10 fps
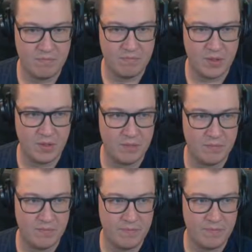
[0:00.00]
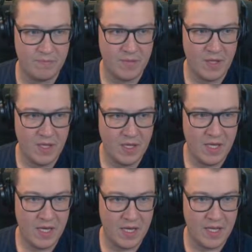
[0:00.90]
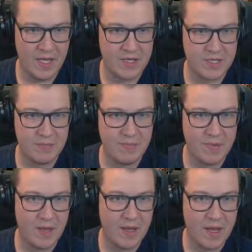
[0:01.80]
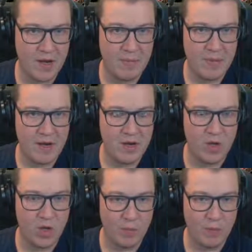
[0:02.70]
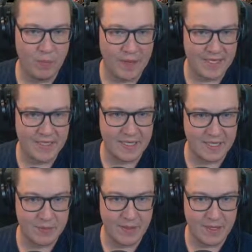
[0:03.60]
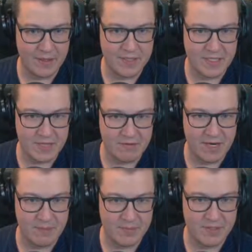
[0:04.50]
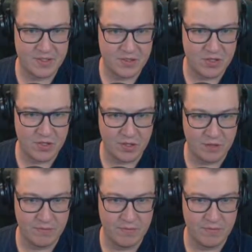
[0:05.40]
boom, and then a bit of normal planting as well. Sea grapes, sure.